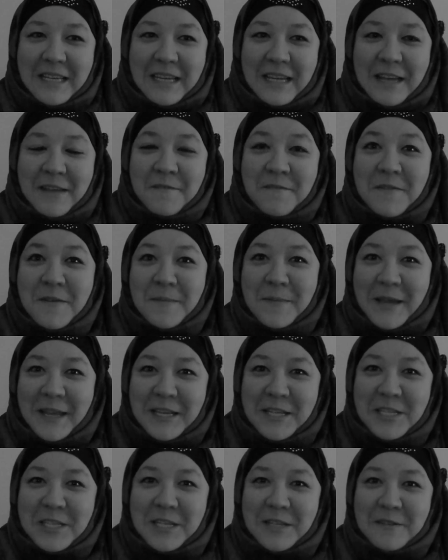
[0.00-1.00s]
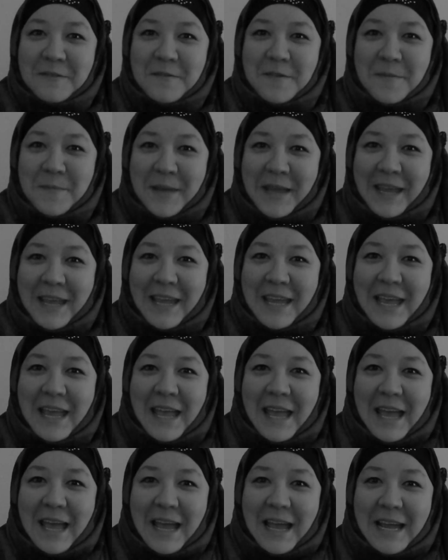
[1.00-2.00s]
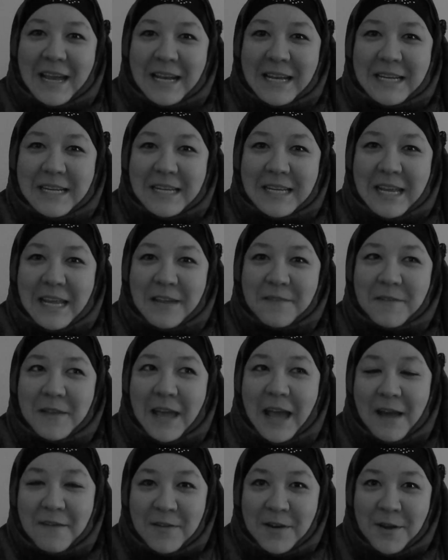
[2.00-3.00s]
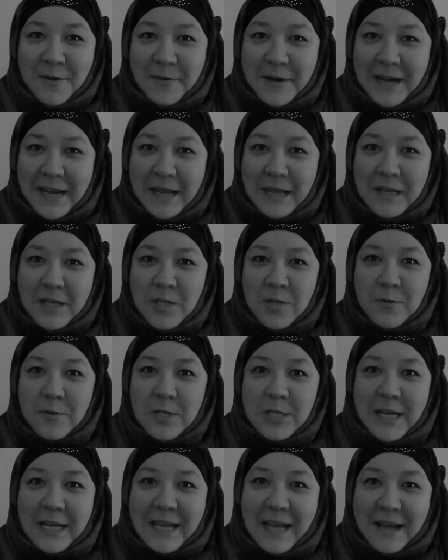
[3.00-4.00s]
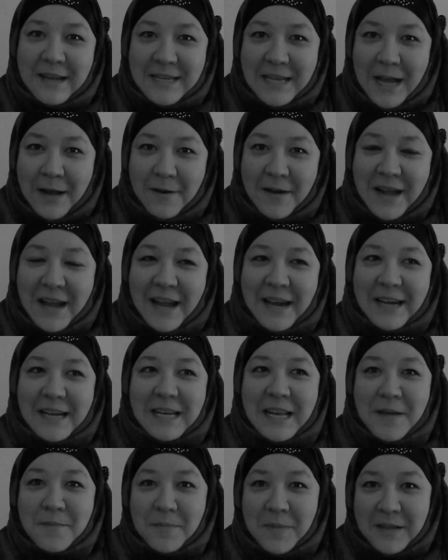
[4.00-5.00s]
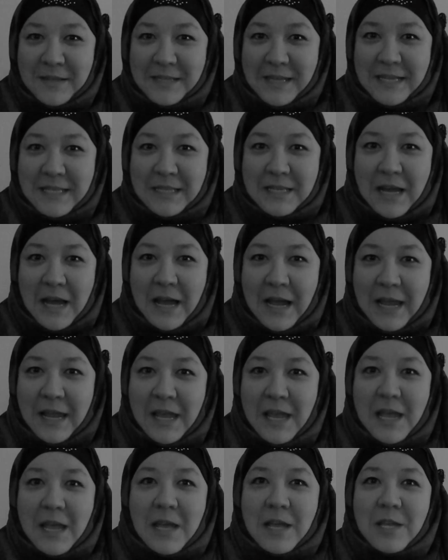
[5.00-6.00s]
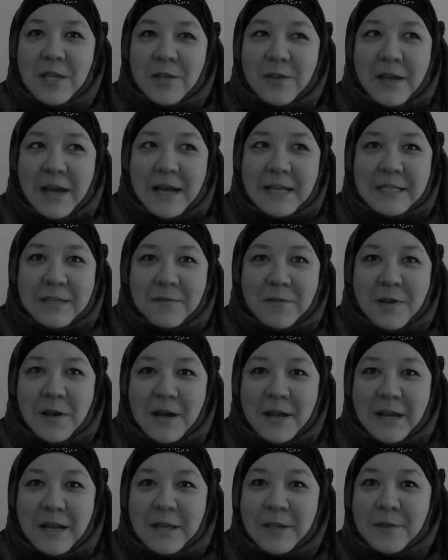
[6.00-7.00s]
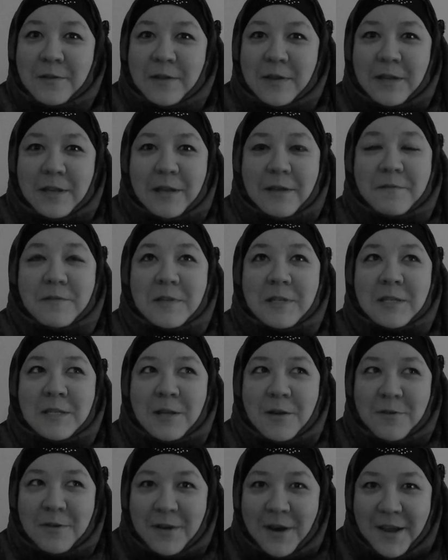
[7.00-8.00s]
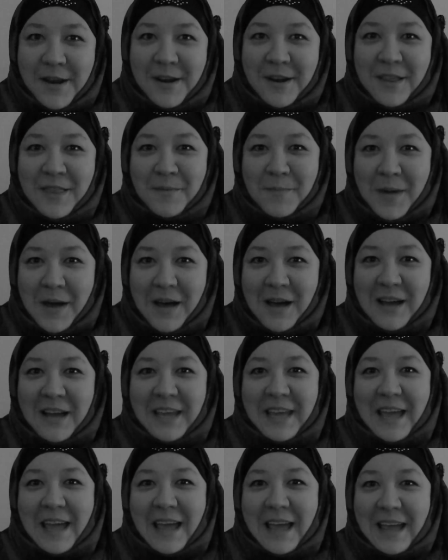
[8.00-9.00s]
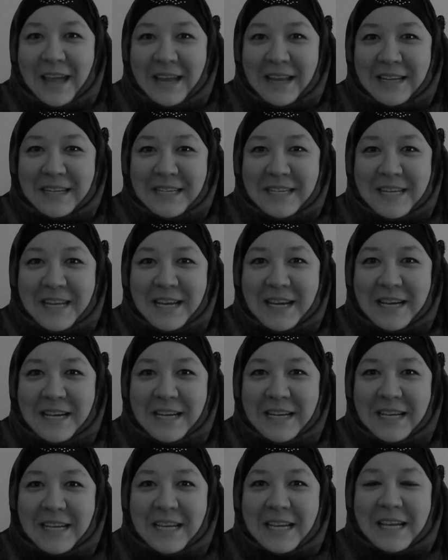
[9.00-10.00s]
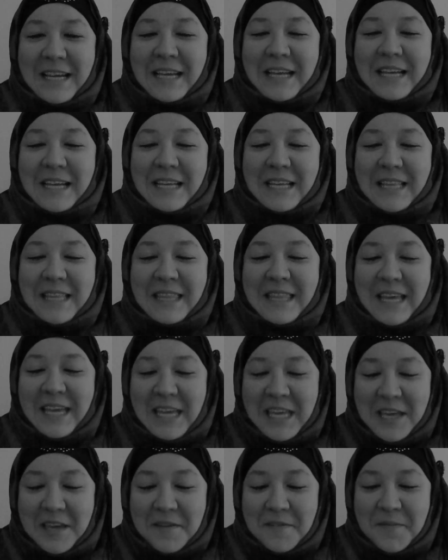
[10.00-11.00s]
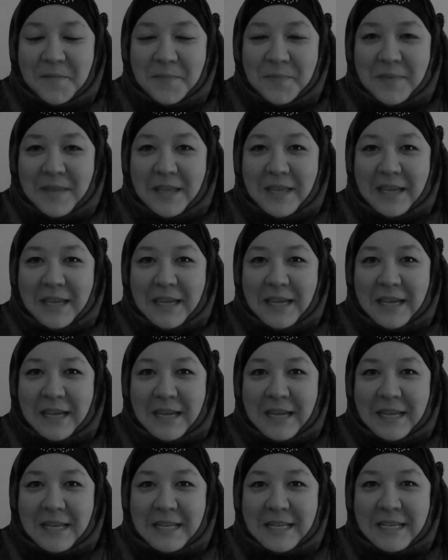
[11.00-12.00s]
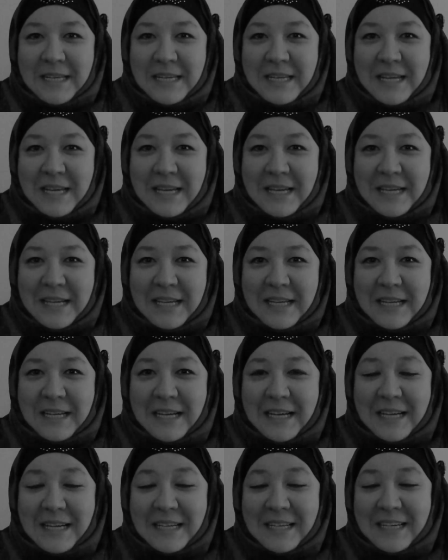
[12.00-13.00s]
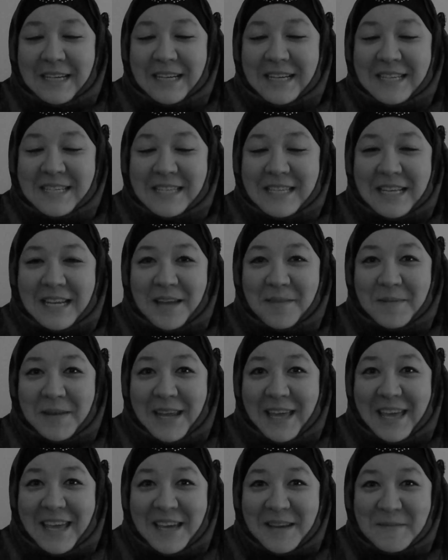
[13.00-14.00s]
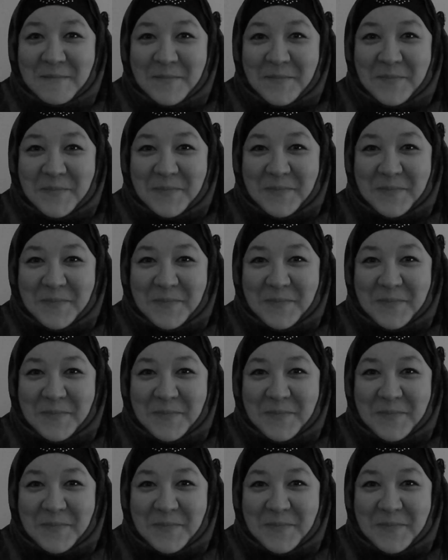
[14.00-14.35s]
information for me. And if you haven't already, do check out Dawa Addict and Bonsai Sky. You guys have so got it on the mark, and thank you. And assalamu alaikum.